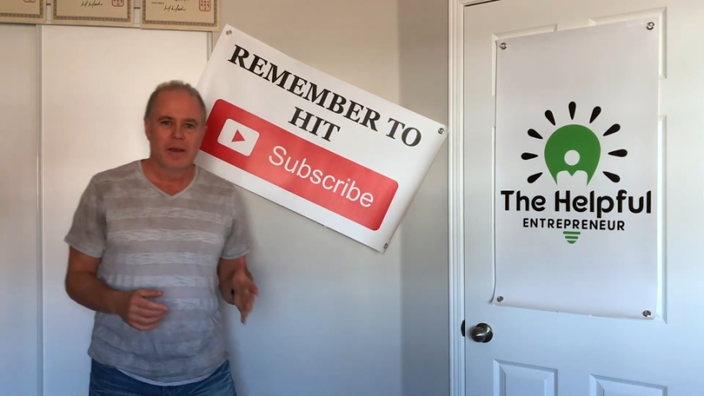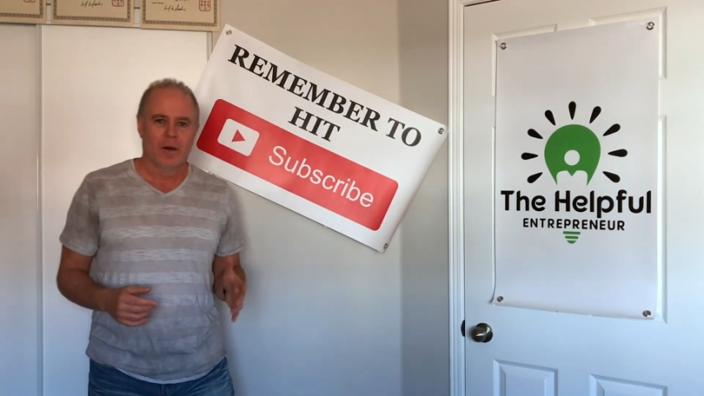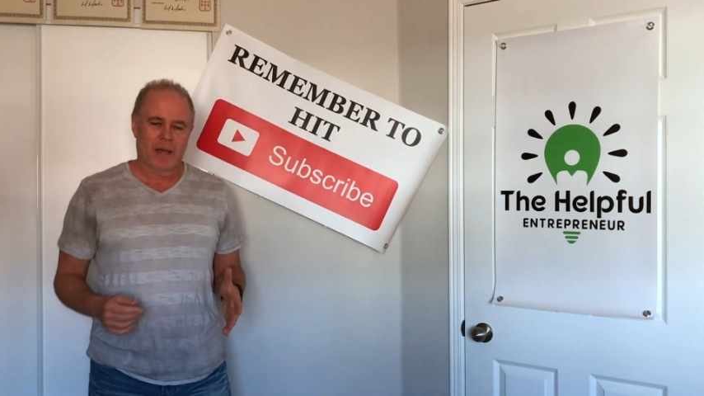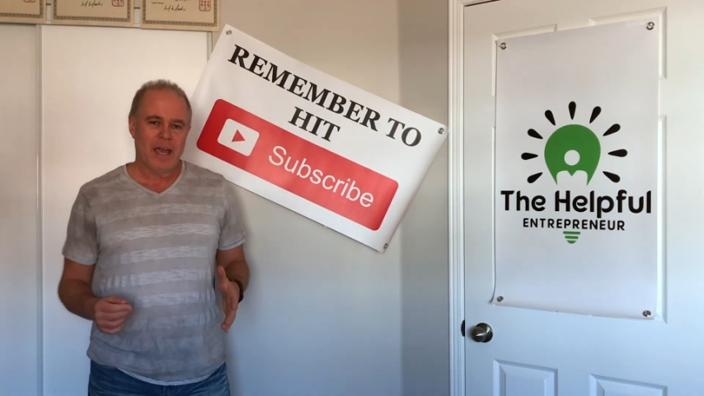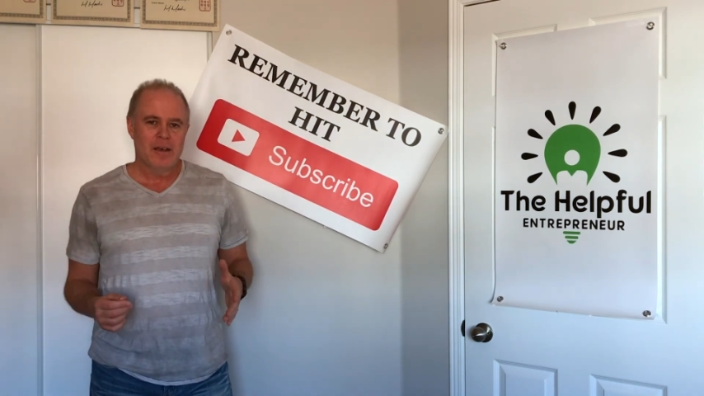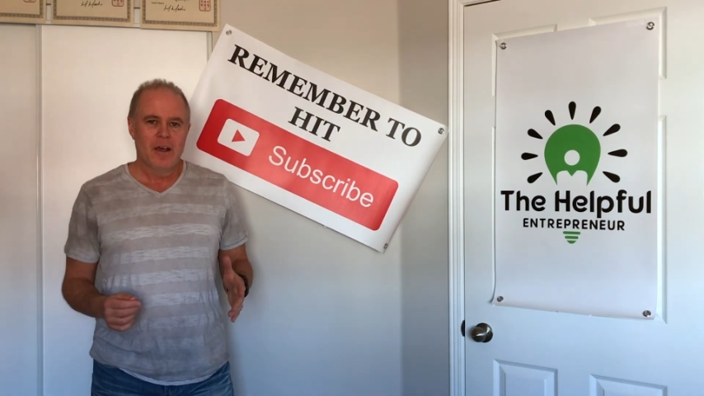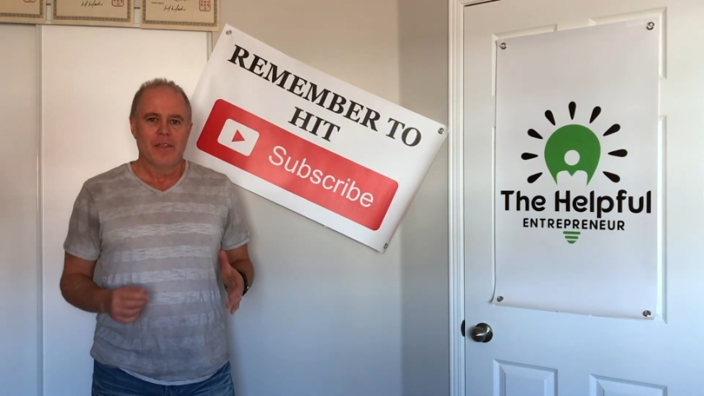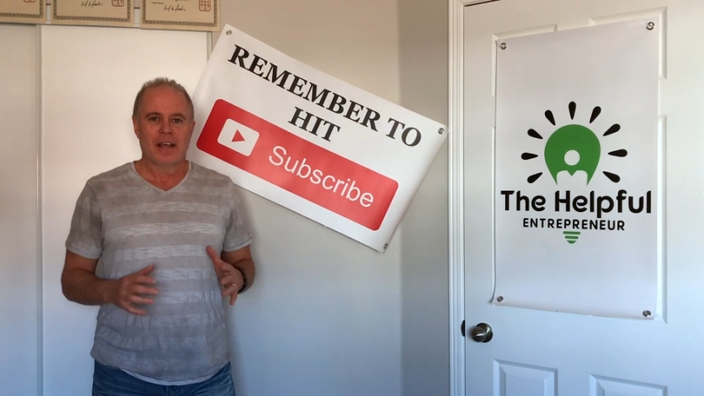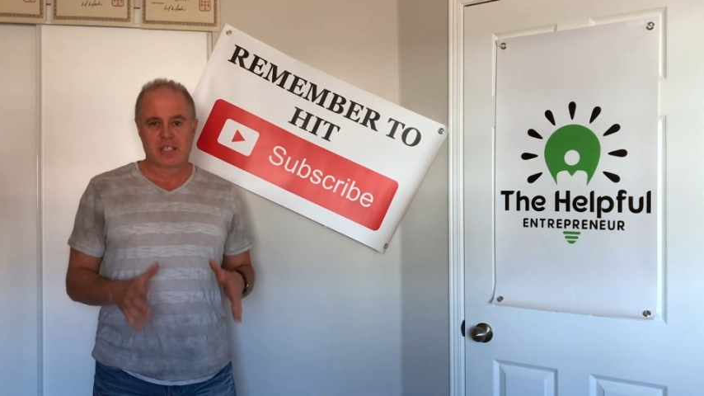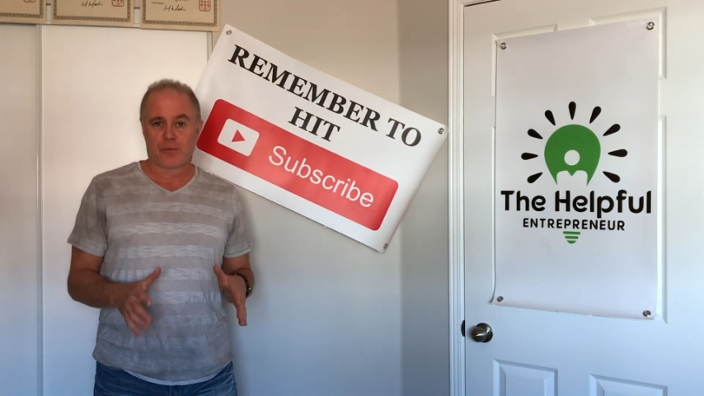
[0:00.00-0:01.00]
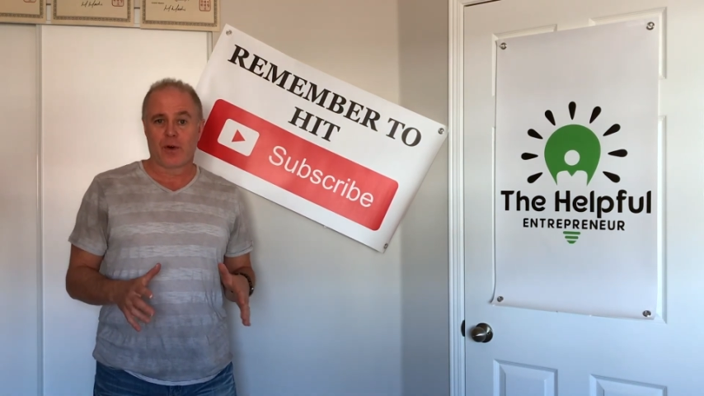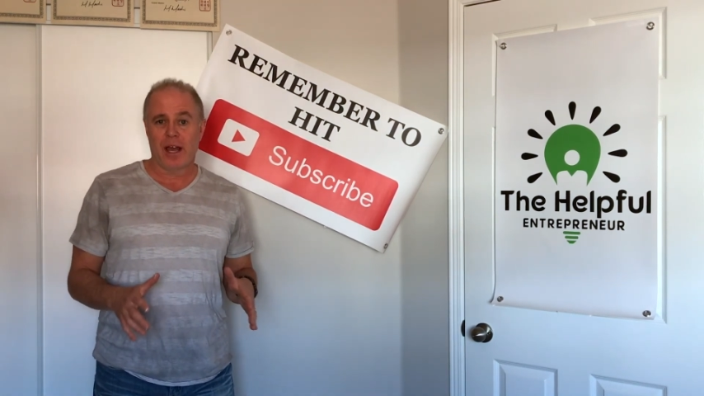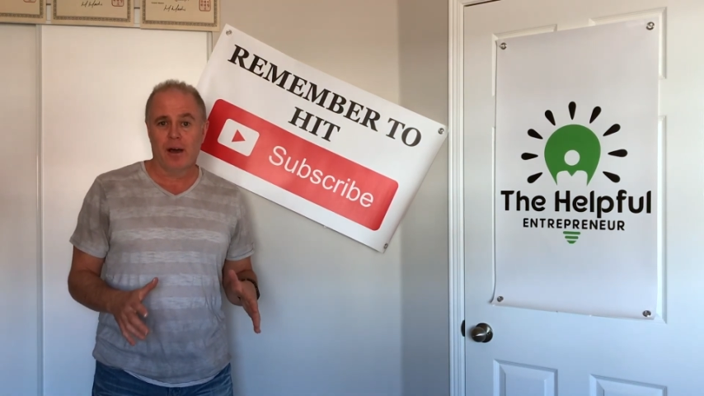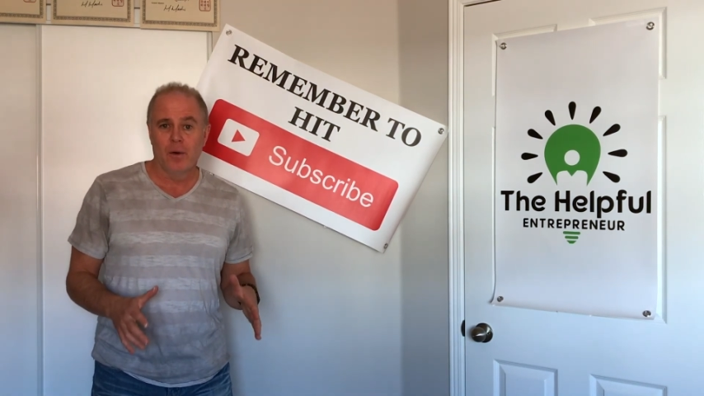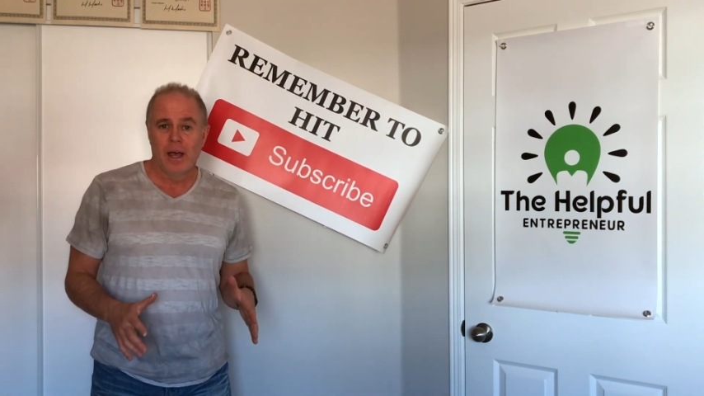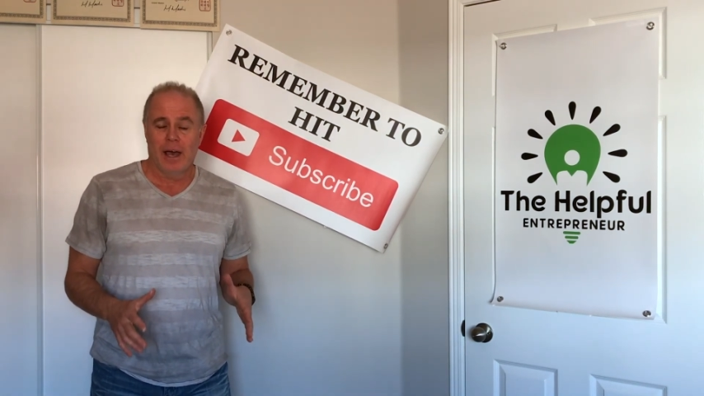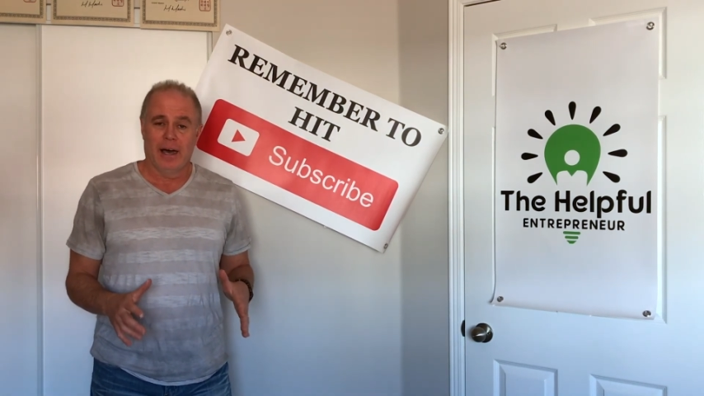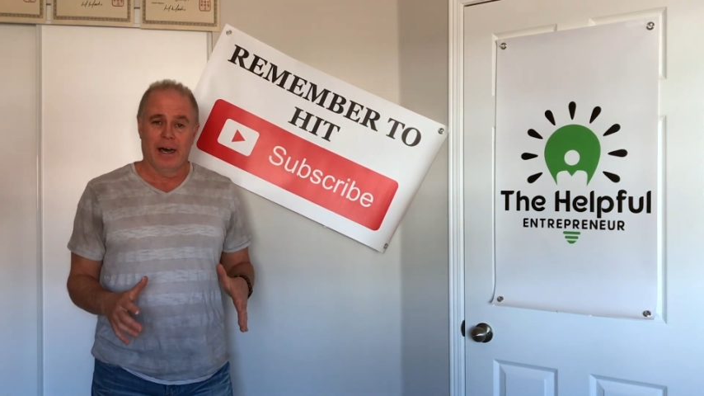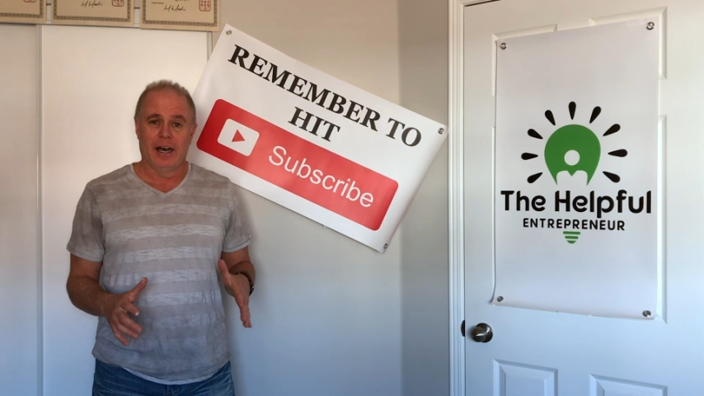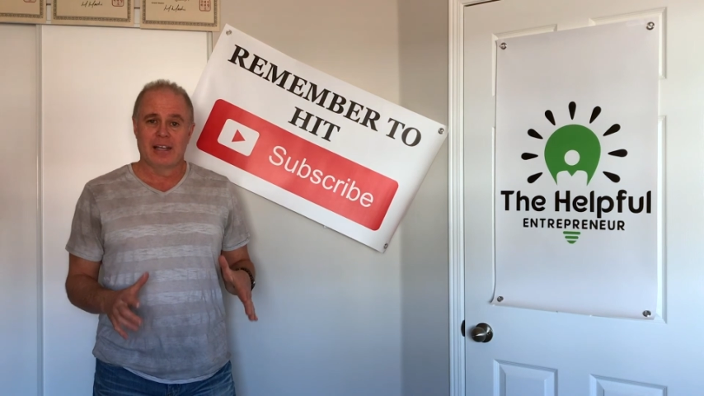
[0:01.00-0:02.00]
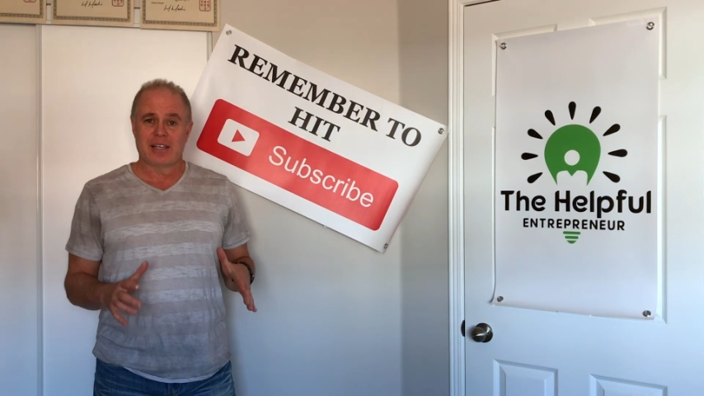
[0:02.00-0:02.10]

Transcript: Okay, that's it for now. Uh,